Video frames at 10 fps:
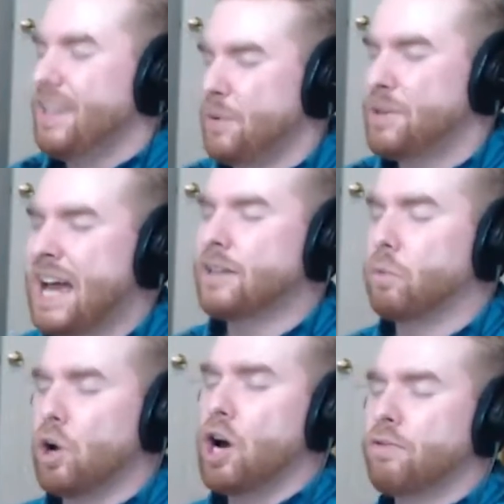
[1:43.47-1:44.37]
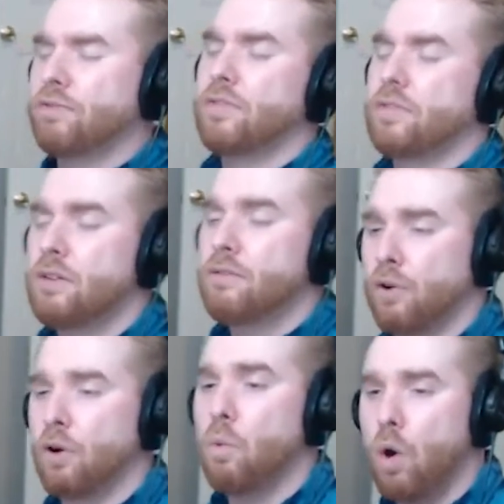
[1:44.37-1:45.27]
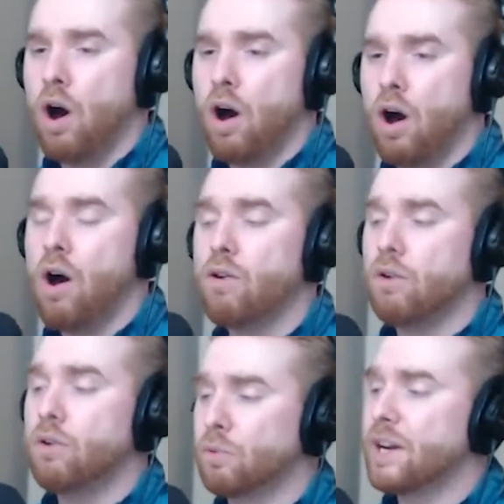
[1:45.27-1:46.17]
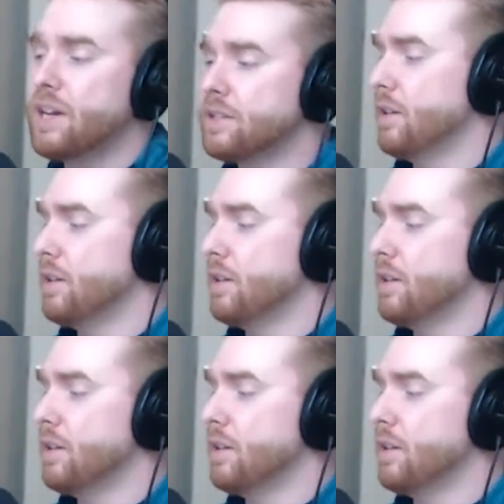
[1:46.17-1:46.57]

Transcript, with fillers: It was kind of rough for one reason.